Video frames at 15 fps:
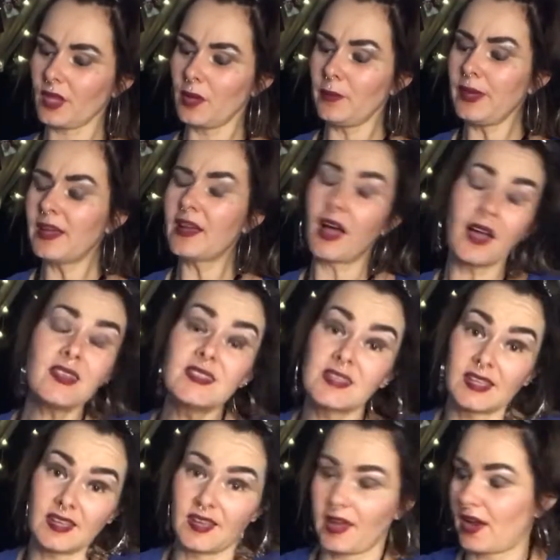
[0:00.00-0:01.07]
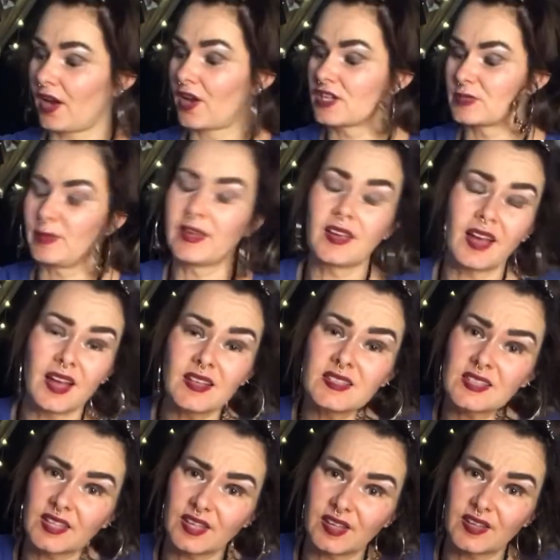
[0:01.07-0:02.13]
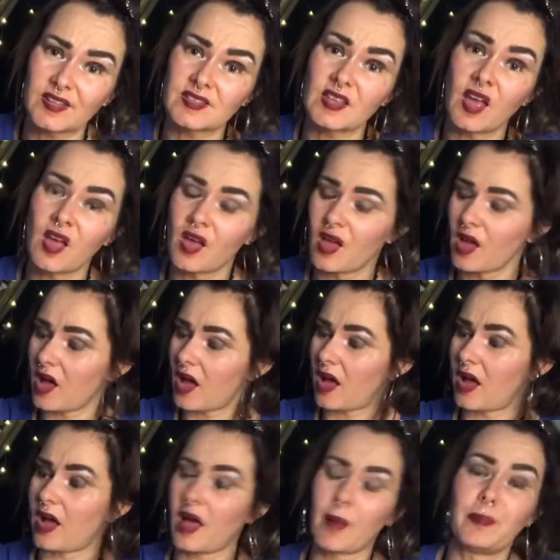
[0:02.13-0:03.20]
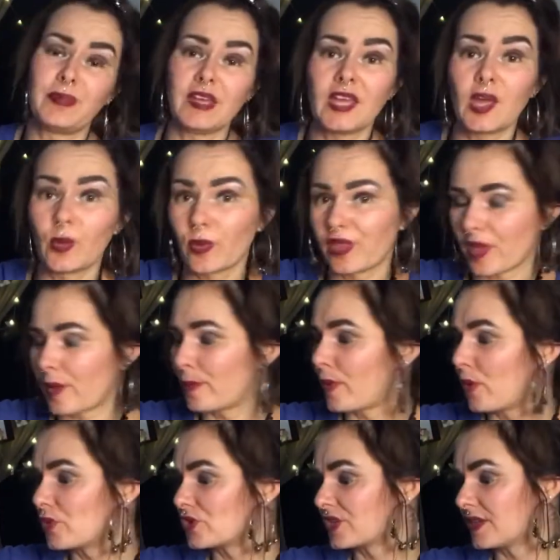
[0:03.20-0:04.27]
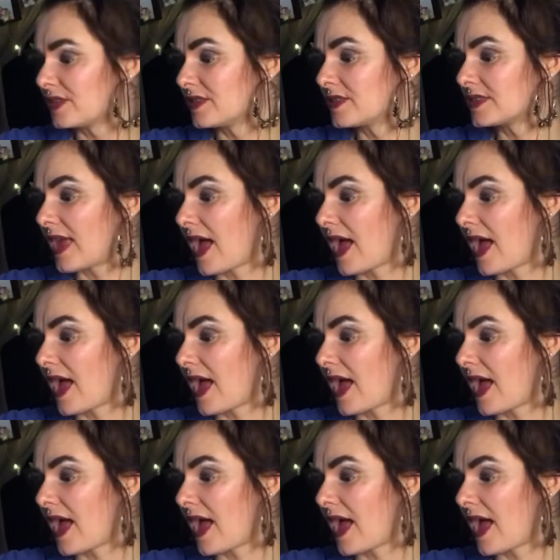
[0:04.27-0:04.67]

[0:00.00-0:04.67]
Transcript: he cares, because he is a being with emotions.